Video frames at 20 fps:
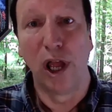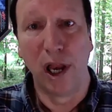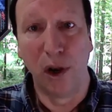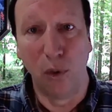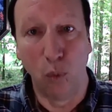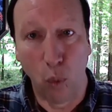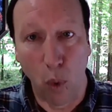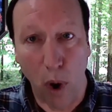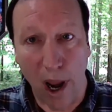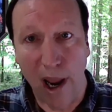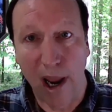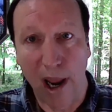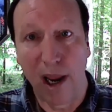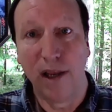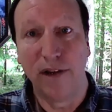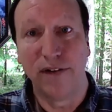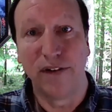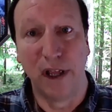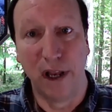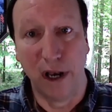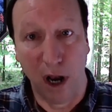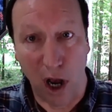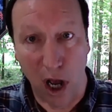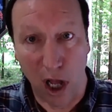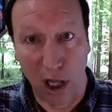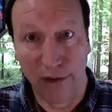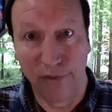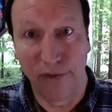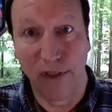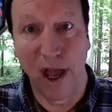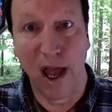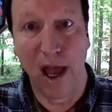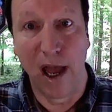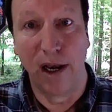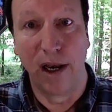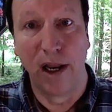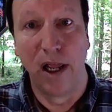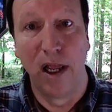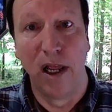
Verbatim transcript: and ways and all of that